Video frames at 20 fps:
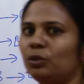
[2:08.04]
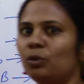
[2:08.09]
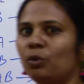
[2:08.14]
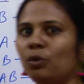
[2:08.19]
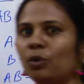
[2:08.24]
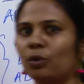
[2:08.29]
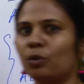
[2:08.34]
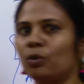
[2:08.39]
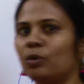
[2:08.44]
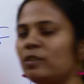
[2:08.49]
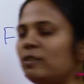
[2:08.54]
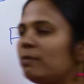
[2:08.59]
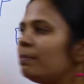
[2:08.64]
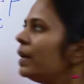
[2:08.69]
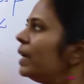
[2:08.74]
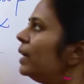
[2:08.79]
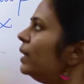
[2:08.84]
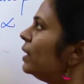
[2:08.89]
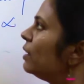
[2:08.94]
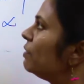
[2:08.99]
two rules
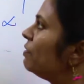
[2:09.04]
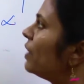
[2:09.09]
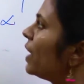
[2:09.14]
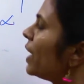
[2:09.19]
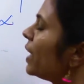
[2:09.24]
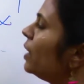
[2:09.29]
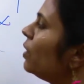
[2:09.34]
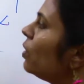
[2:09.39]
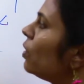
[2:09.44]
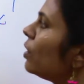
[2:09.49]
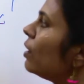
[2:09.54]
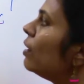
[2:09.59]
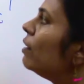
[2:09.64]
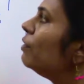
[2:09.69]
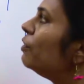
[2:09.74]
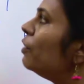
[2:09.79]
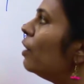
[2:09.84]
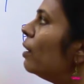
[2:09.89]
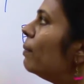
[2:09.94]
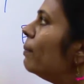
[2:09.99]
being defined on
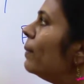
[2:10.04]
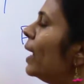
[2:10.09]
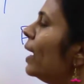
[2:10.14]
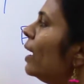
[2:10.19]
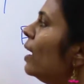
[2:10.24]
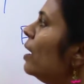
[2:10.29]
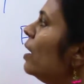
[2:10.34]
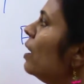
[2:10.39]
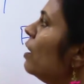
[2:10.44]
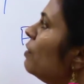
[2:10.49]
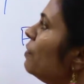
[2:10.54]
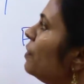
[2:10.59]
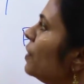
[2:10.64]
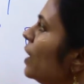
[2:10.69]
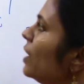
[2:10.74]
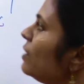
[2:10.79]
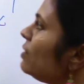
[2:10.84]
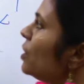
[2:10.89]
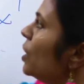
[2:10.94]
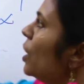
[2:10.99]
our formula.
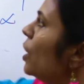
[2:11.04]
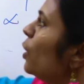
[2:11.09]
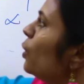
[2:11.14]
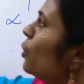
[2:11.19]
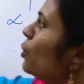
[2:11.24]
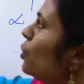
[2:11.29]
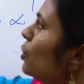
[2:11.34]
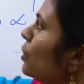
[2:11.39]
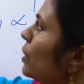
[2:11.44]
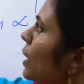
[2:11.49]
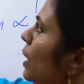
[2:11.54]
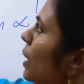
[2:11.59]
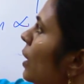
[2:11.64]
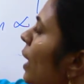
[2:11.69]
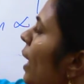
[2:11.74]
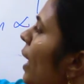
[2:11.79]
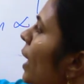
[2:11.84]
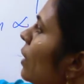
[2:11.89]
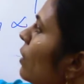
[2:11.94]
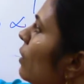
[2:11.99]
First, you should
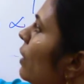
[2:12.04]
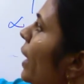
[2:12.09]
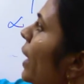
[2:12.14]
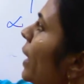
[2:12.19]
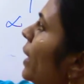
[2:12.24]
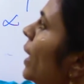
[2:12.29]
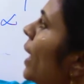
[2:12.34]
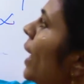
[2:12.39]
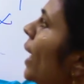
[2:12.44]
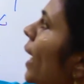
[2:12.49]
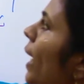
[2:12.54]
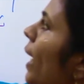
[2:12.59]
calculate